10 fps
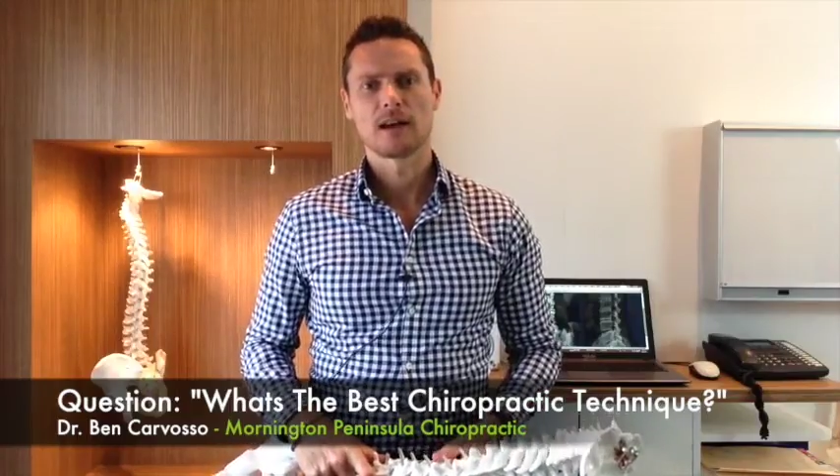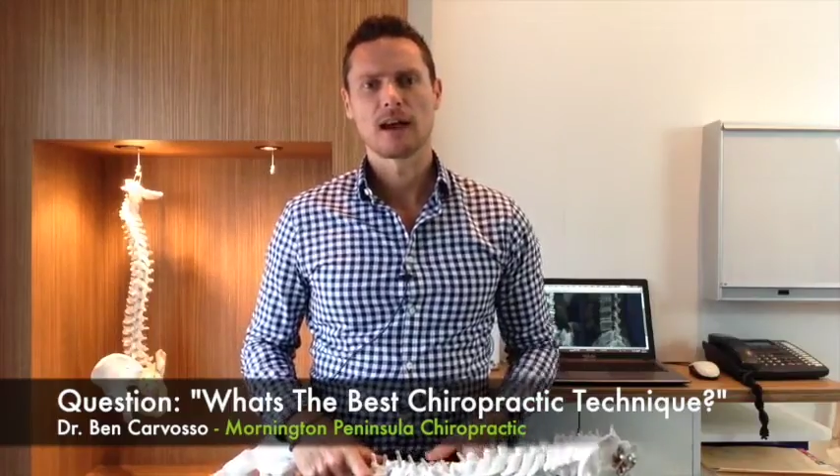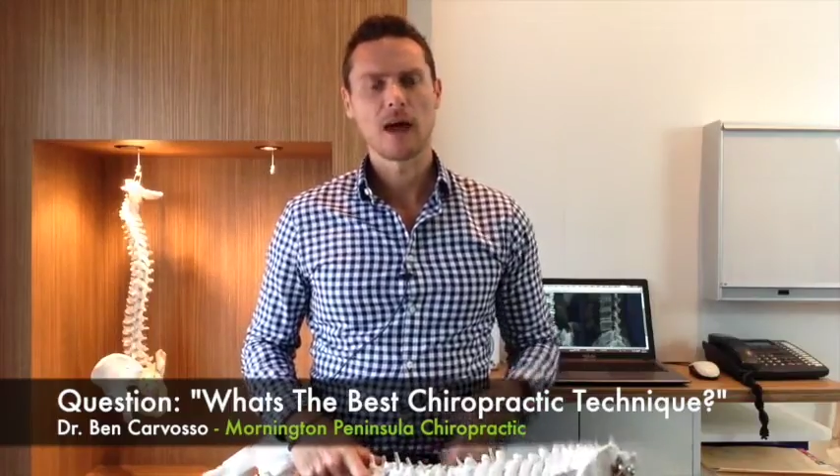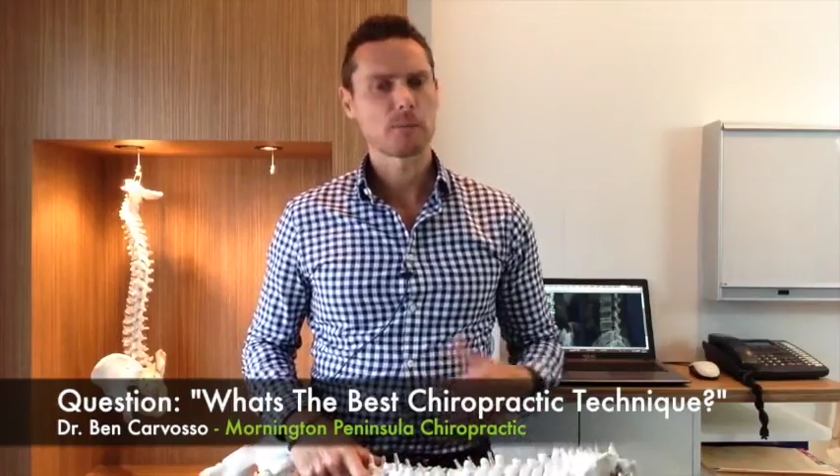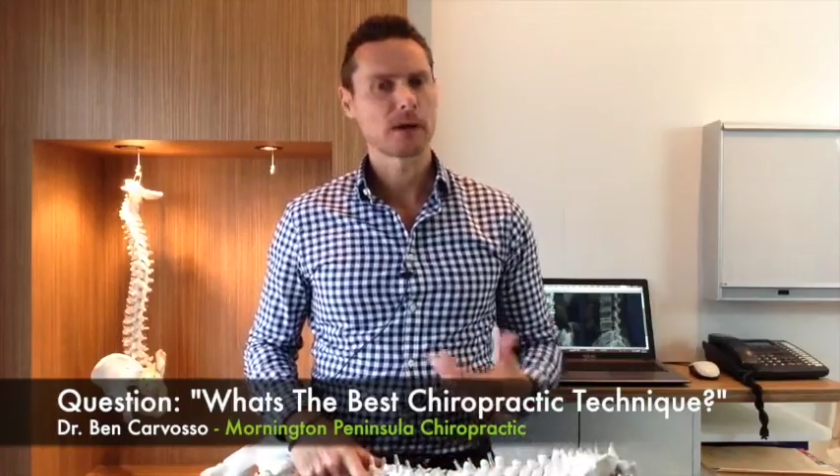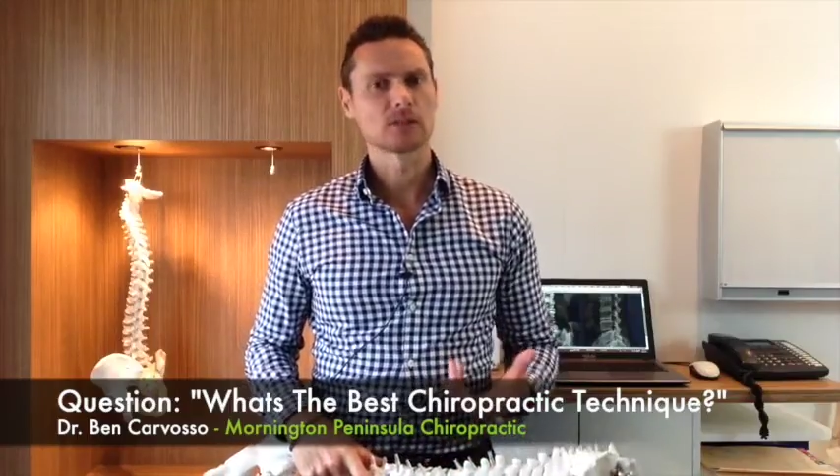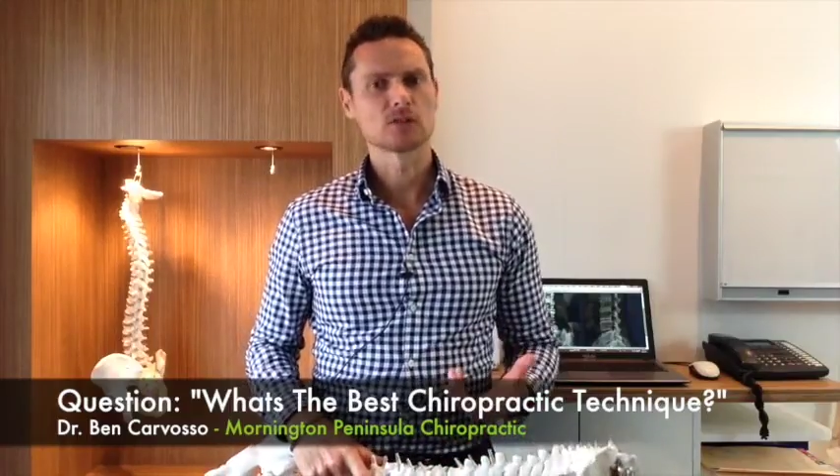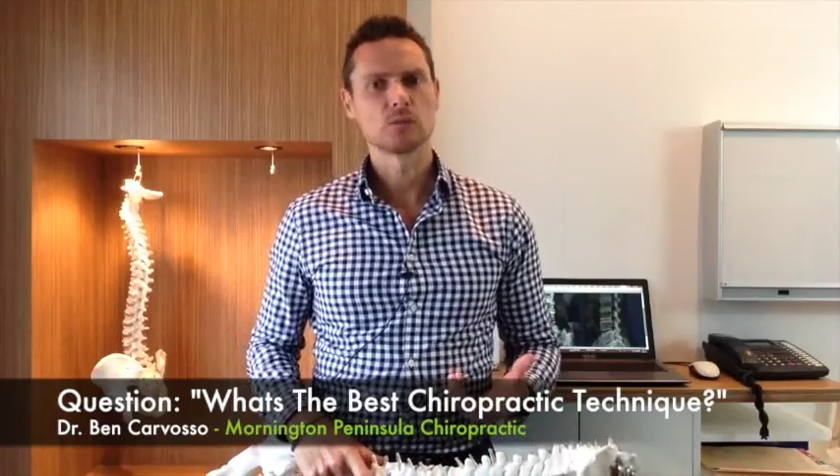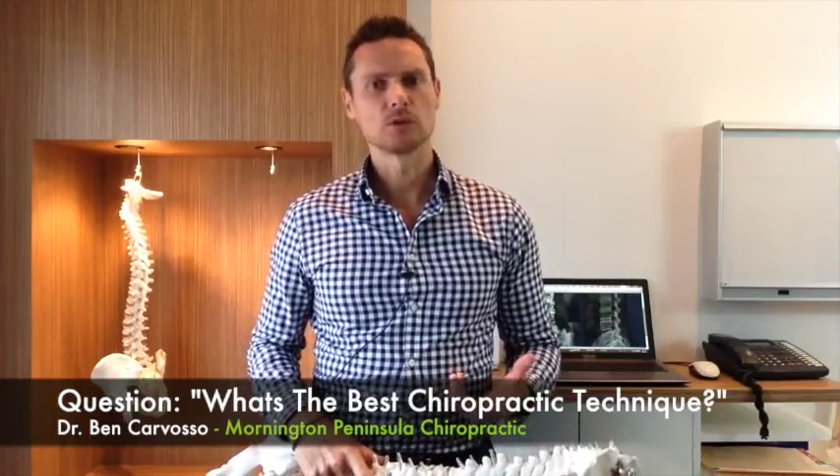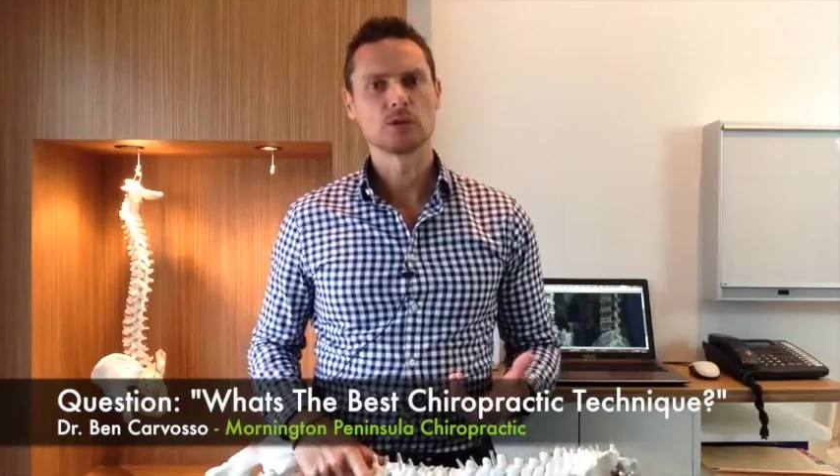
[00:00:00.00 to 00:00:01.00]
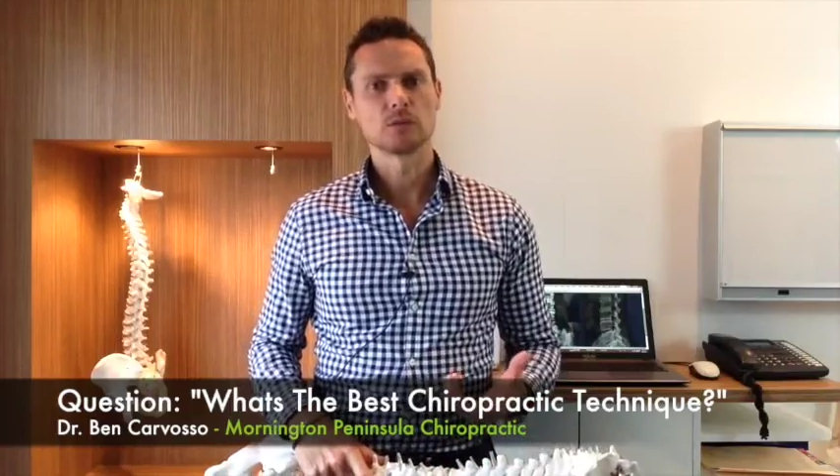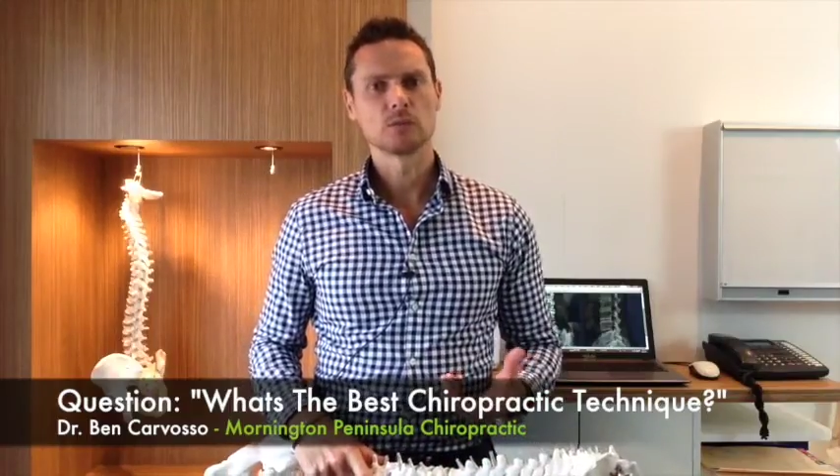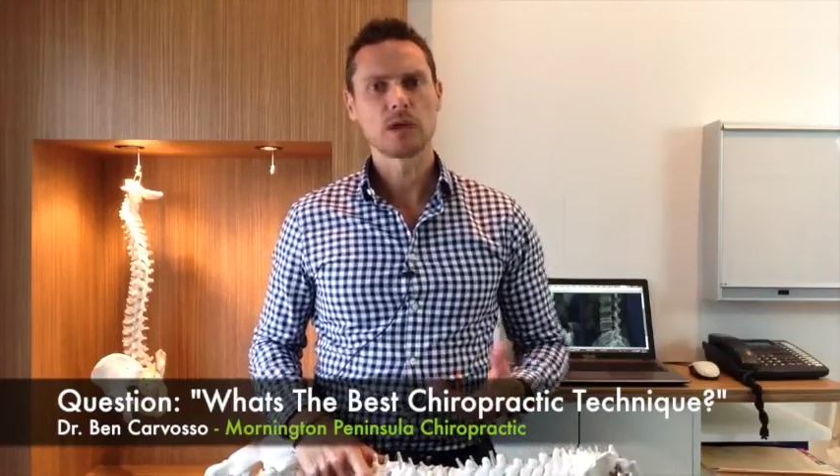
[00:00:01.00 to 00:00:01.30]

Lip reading: In our practice, we